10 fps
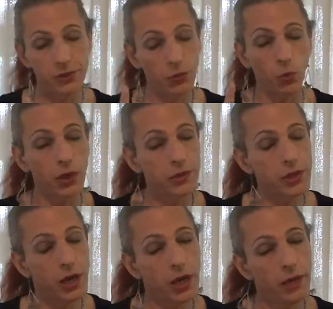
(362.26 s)
at one
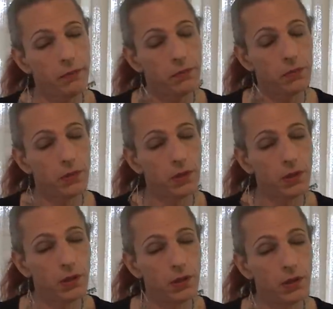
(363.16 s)
time,
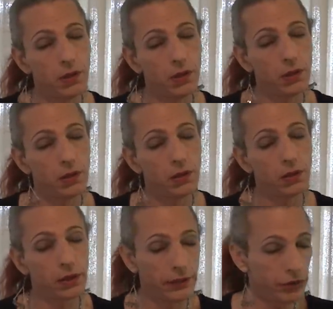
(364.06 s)

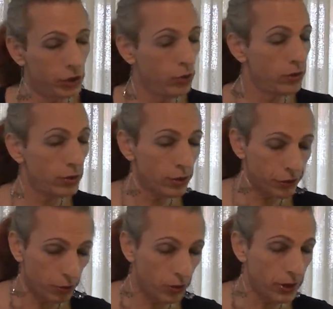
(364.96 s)
giving you the
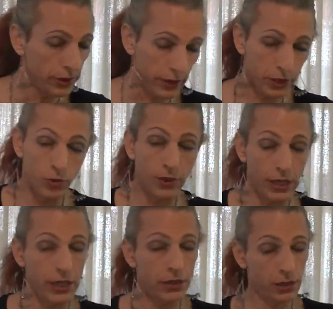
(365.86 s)
authority that you
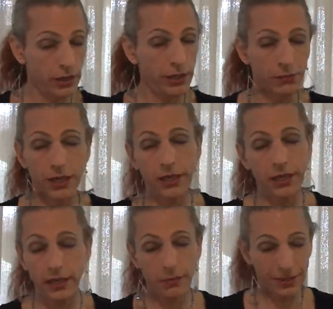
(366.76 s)
can claim I
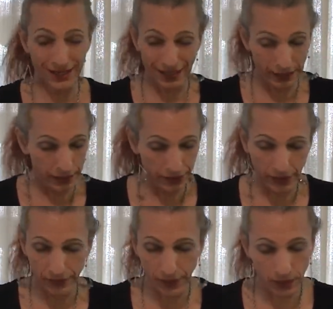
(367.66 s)
am in
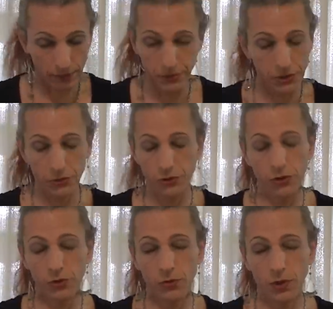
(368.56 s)
anything that comes into you.